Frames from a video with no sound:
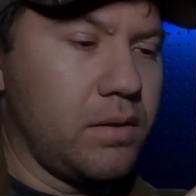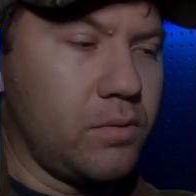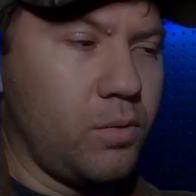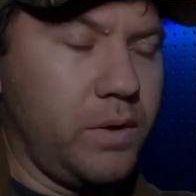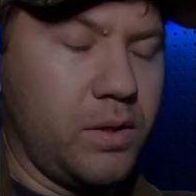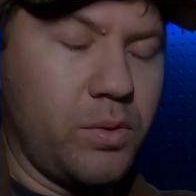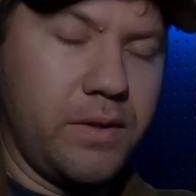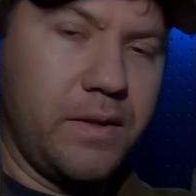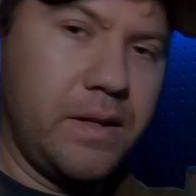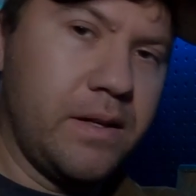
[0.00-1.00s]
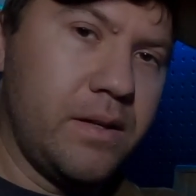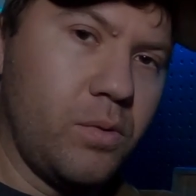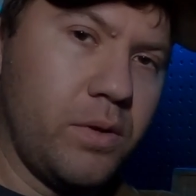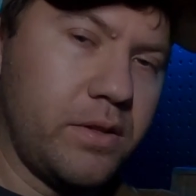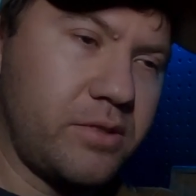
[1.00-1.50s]
We know with
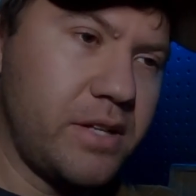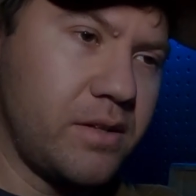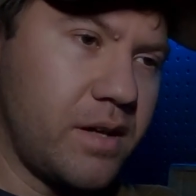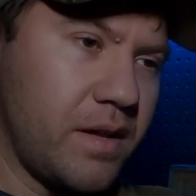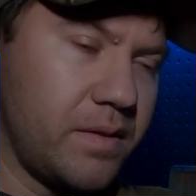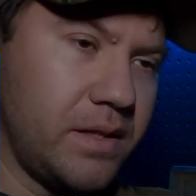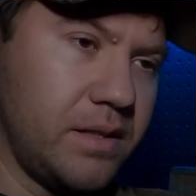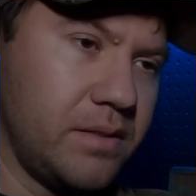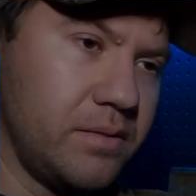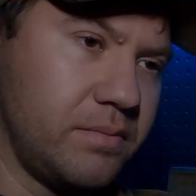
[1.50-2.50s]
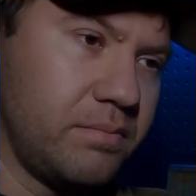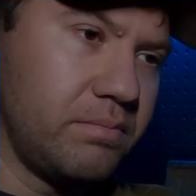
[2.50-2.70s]
a red dot, then